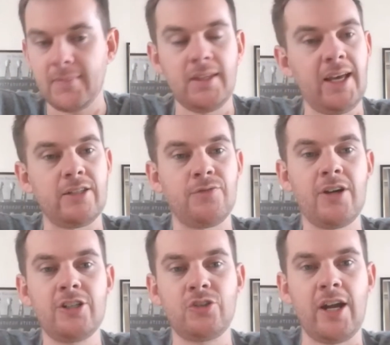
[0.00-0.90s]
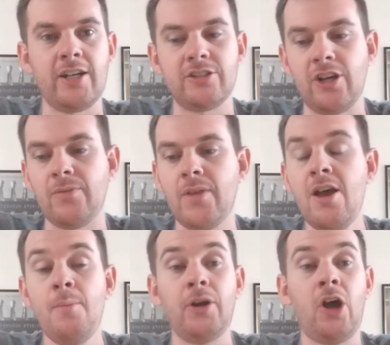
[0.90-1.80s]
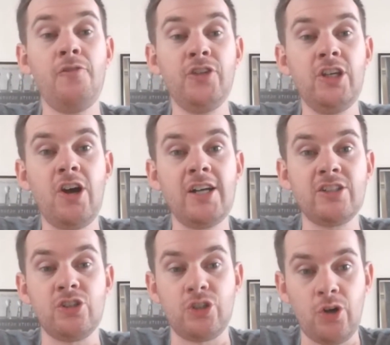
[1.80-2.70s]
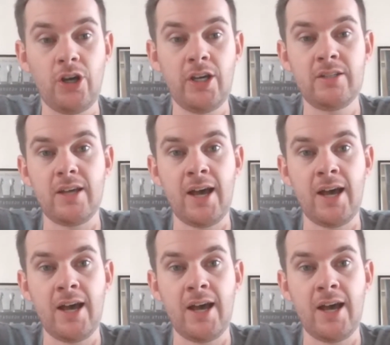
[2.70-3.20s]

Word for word: yeah, it's very strange. So, but hopefully you guys enjoyed